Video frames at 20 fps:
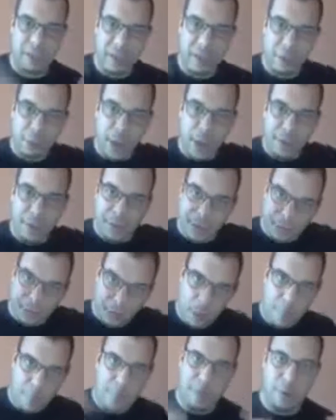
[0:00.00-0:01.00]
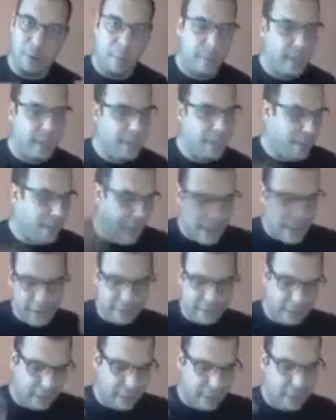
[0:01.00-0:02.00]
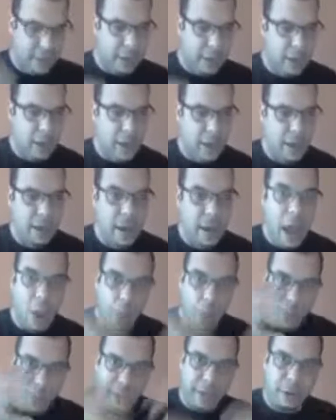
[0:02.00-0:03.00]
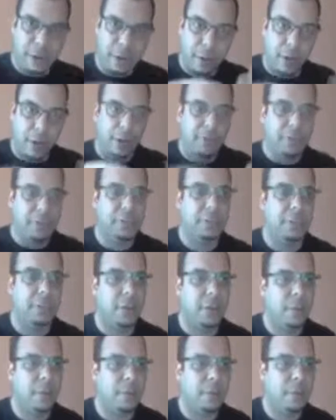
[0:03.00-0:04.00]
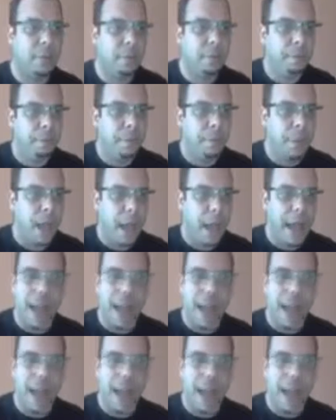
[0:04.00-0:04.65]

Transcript: since the traffic is coming from media buys and our internal systems,